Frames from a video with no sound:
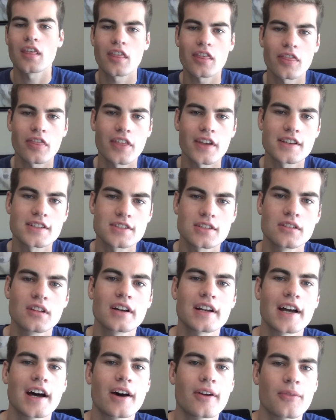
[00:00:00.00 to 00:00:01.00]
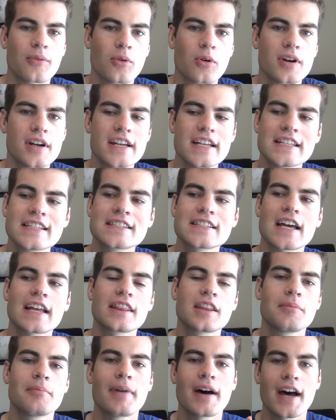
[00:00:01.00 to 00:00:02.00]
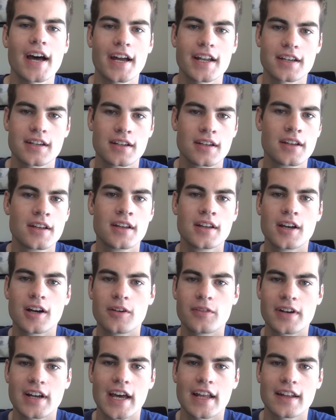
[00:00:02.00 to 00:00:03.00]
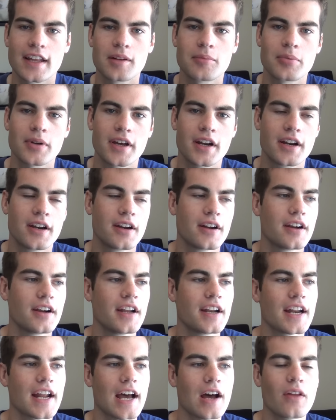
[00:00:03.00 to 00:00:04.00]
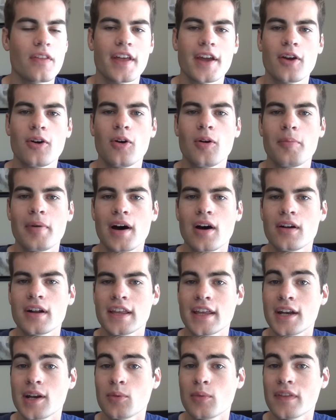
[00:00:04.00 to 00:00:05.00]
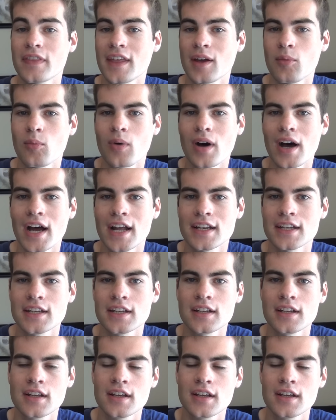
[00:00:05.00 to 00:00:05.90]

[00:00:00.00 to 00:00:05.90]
Things to look out for inside the mind of an online predator and how they go about getting what they want.